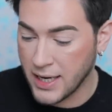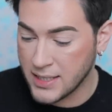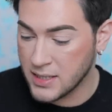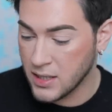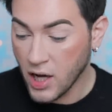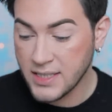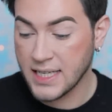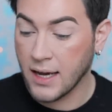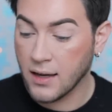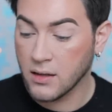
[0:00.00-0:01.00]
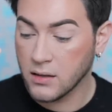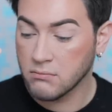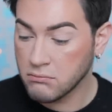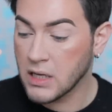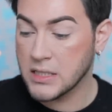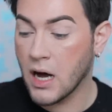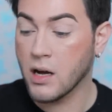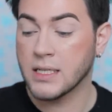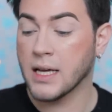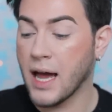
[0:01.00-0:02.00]
It's haunting. It's
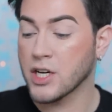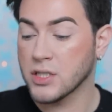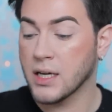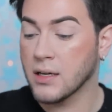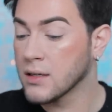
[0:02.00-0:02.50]
haunting, actually.